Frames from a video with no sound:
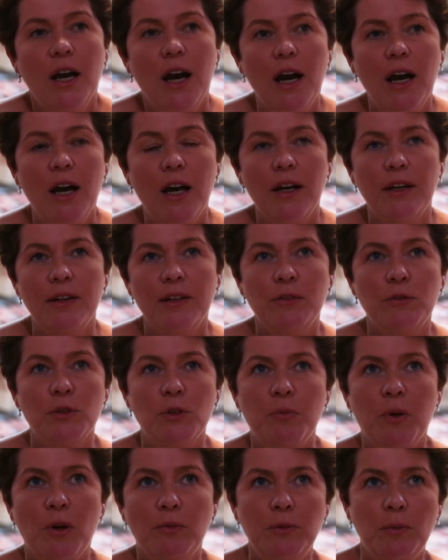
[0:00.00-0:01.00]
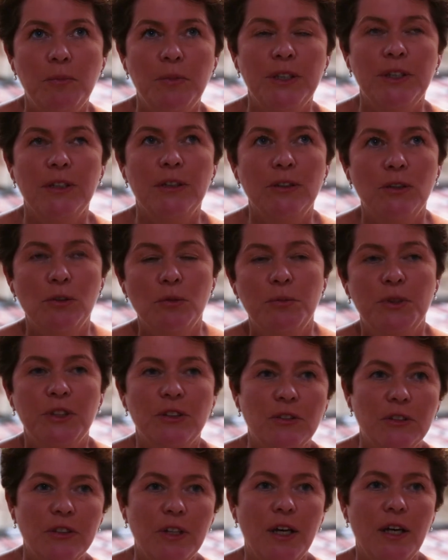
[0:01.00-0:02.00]
He was probably a little
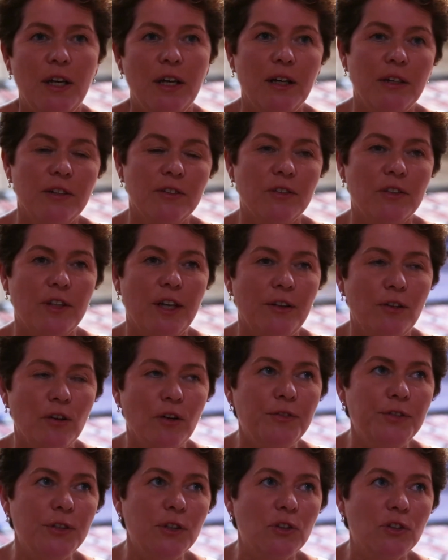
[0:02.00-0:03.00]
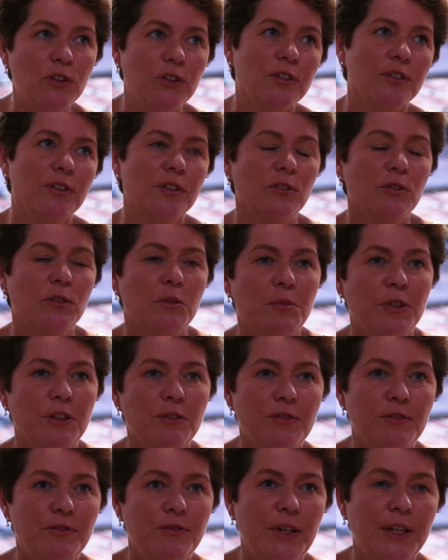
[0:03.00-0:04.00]
bit standoffish, and he was a bit
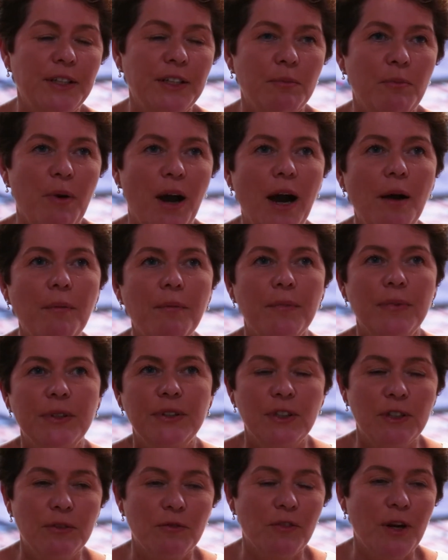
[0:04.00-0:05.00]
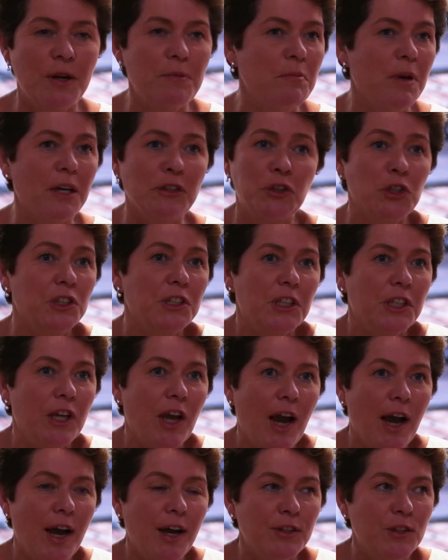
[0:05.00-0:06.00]
of a funny pup and didn't run much in the
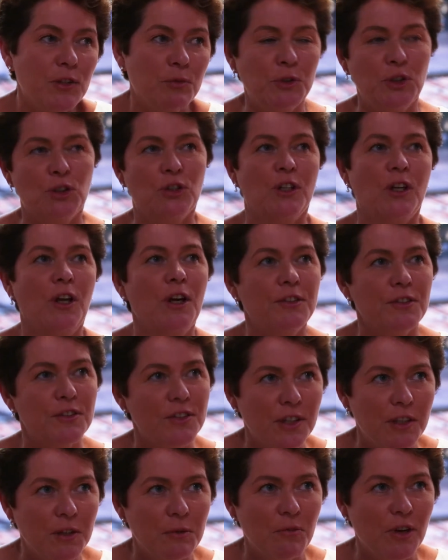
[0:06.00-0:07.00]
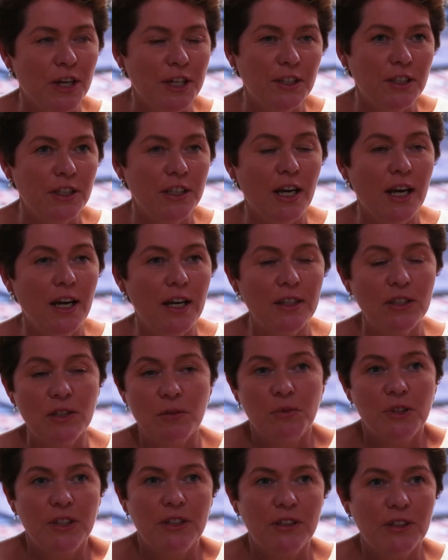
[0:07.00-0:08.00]
yards, which you like to see them run in the
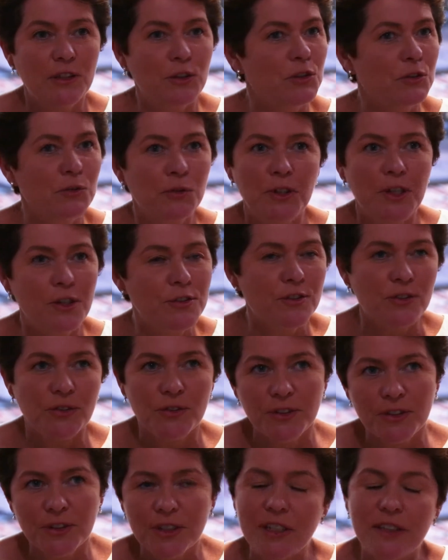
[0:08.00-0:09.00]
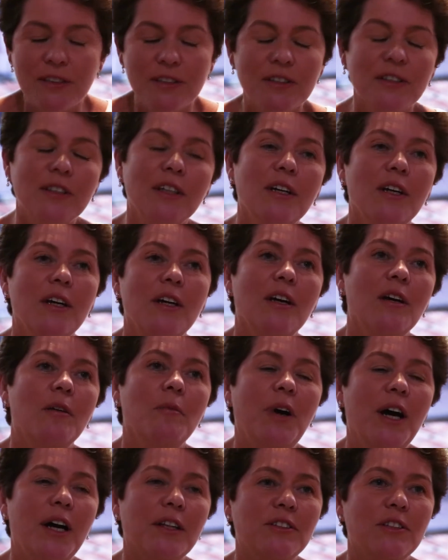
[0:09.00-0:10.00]
yards, but he didn't do all those sort of things.
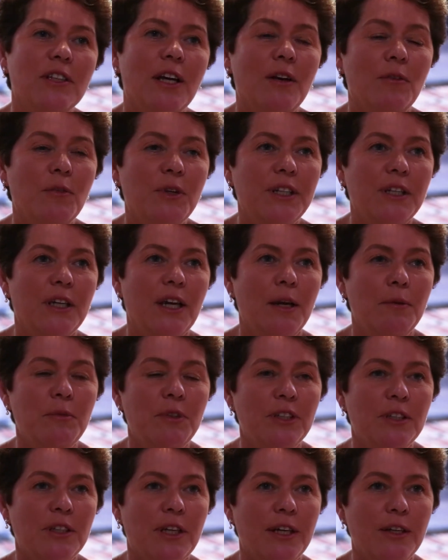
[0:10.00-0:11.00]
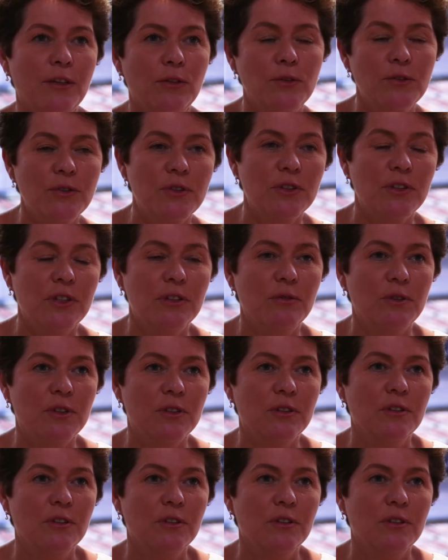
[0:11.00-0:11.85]
But when he came into the kennels, he